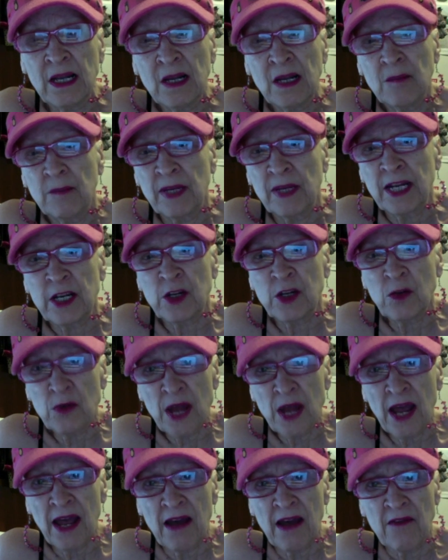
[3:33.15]
But I don't
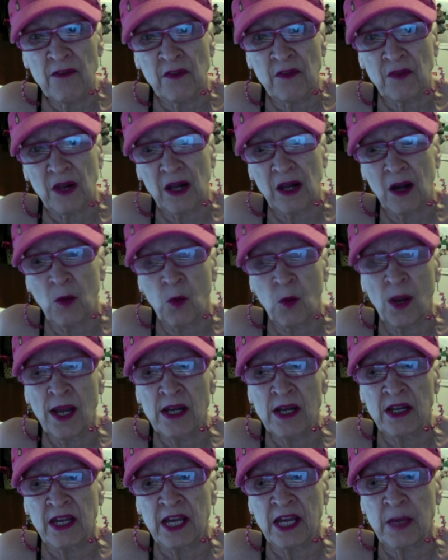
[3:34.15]
have a way
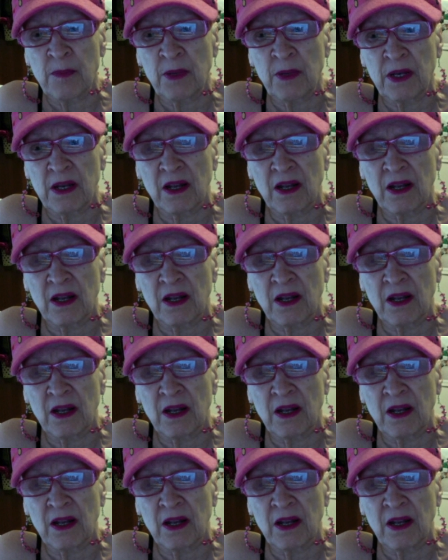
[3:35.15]
to keep it